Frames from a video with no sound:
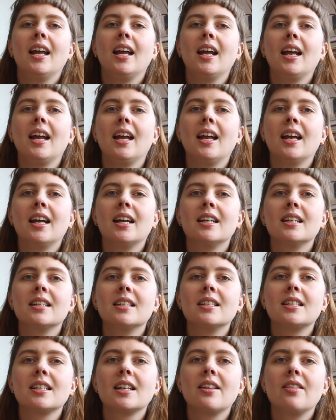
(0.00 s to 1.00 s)

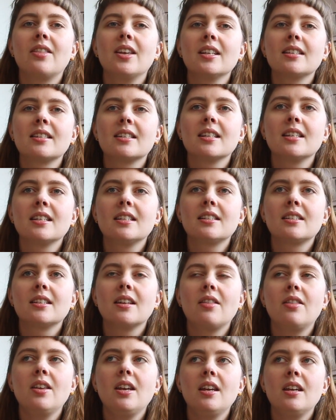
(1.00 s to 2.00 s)
And this is
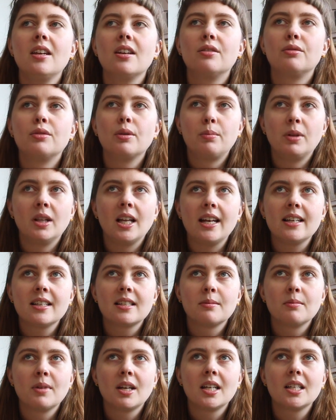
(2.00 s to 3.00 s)
the
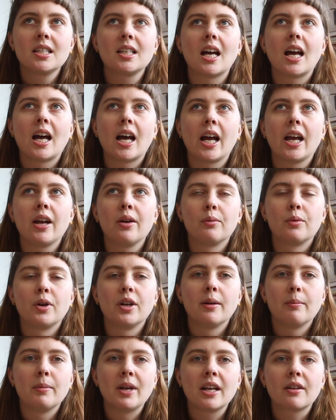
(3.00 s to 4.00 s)
replacement I
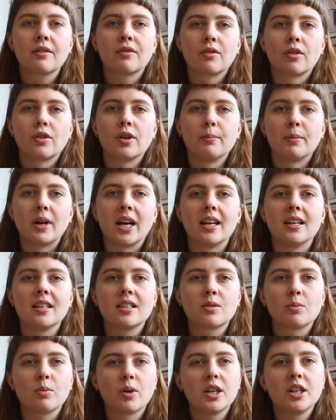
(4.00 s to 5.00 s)
want to make for my
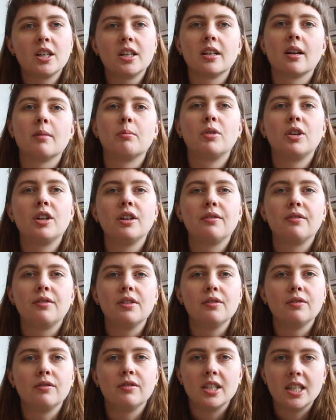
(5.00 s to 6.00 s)
sweater number
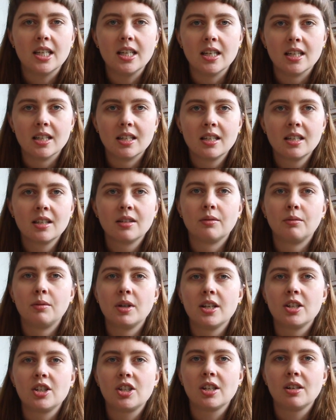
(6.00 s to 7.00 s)
15,
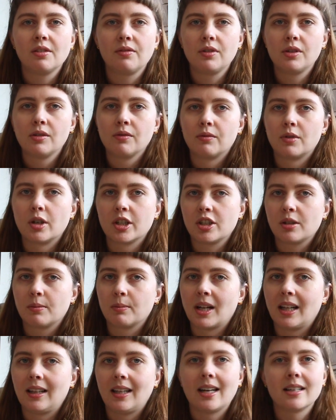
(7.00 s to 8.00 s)
which, if you've watched
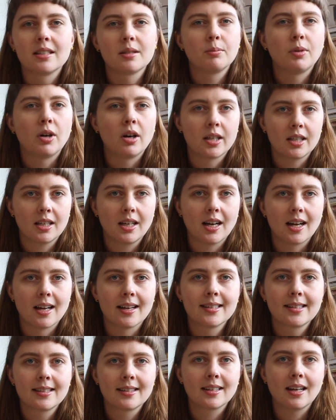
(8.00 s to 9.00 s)
my last
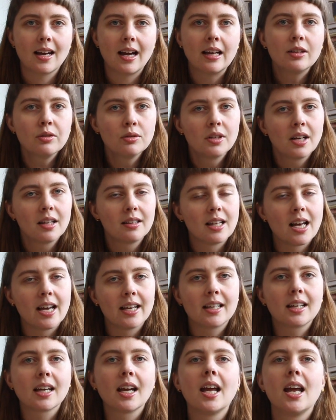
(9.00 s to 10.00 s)
podcast, I do not
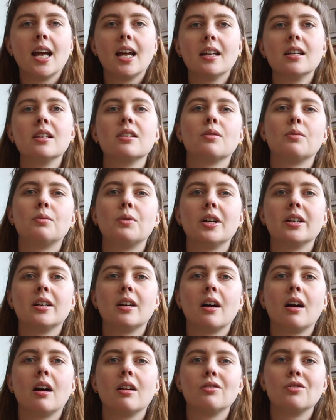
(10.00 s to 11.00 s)
like and want
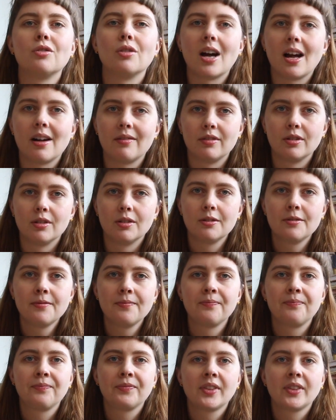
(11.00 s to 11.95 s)
to unravel.